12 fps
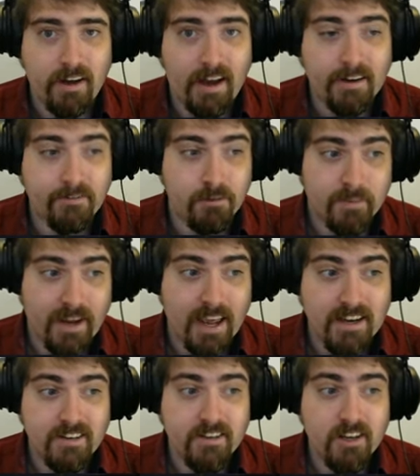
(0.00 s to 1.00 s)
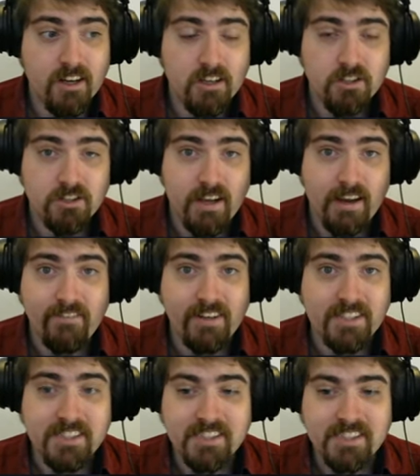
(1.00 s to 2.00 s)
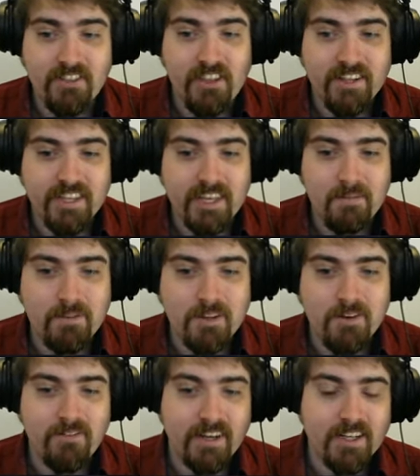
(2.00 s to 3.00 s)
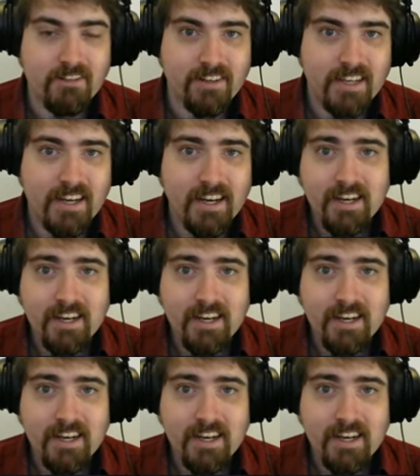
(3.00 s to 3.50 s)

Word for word: and from Kent just eventually led their team to victory.